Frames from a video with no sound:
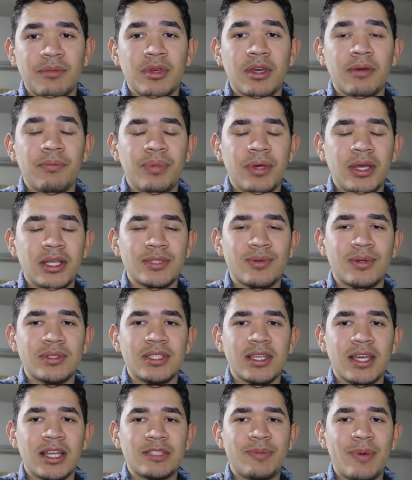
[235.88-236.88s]
be a beast once
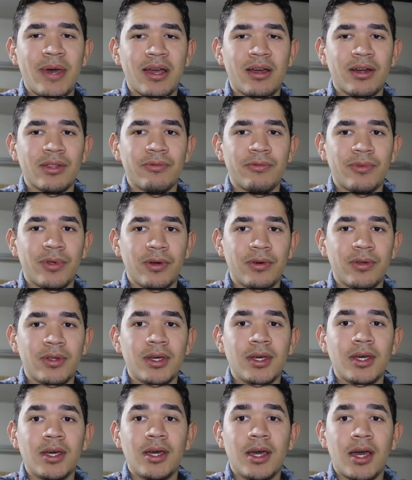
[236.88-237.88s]
it gets back on the road.
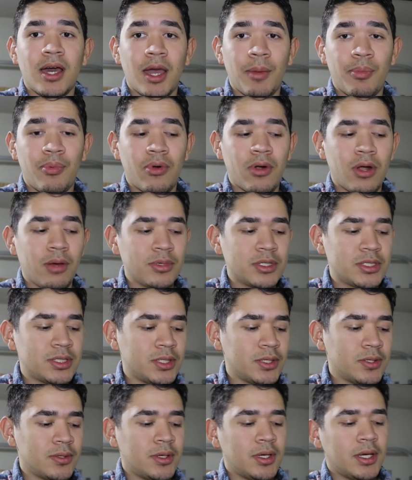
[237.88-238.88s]
I promise
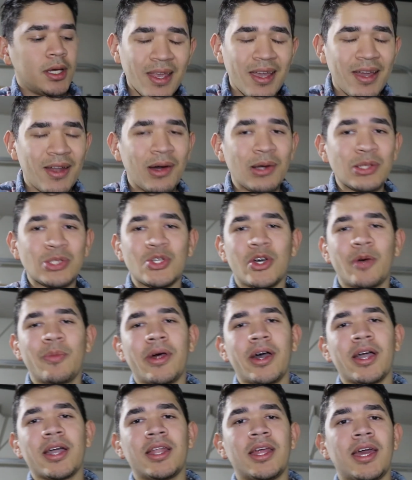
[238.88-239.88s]
you. And also, I'm
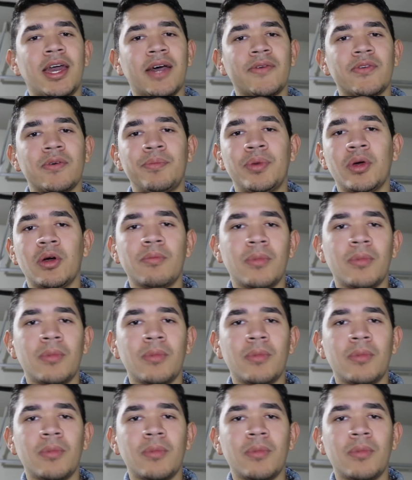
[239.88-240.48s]
not gonna have a built